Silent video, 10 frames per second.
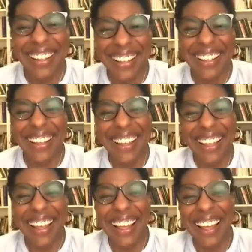
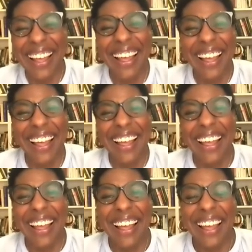
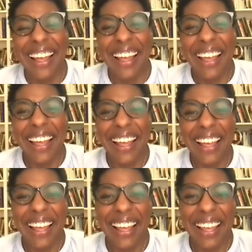
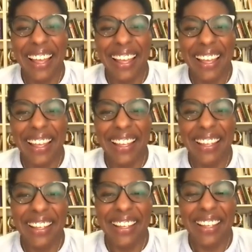
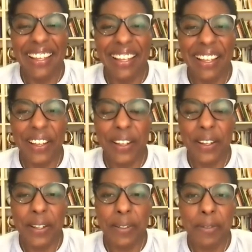
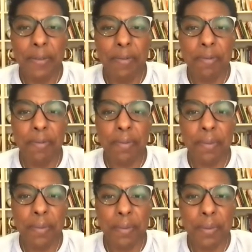
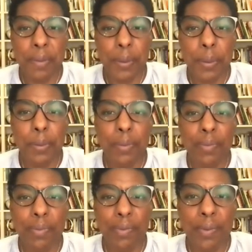
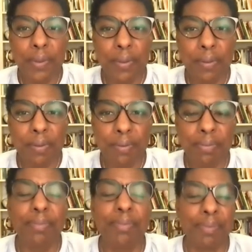
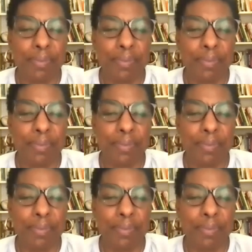The person shown says nothing.